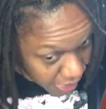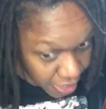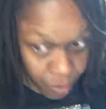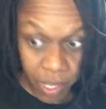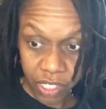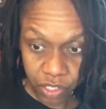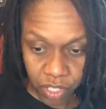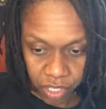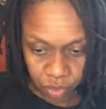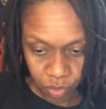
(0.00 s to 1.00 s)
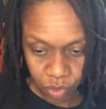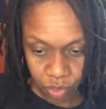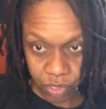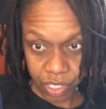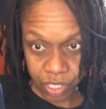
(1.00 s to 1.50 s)
Let's make sure that the
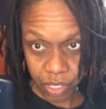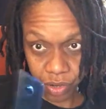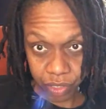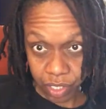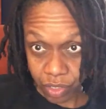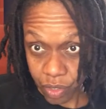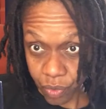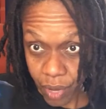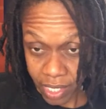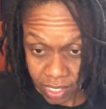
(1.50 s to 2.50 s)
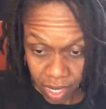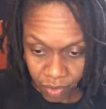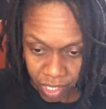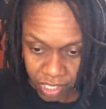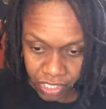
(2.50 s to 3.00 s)
ruler is turned in the correct
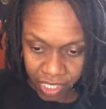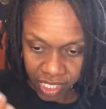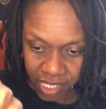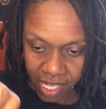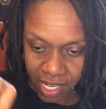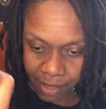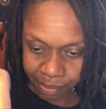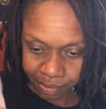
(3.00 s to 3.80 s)
direction this time.